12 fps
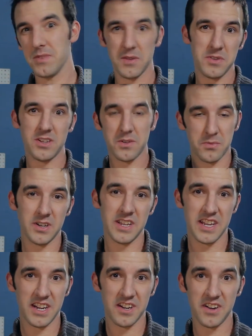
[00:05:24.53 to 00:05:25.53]
I mean, you can put
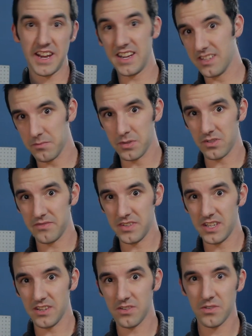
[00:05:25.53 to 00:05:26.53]
it here in the build
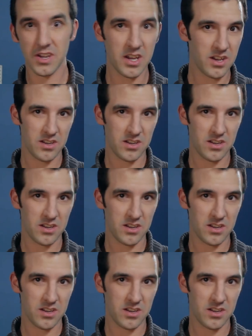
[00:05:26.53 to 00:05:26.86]
video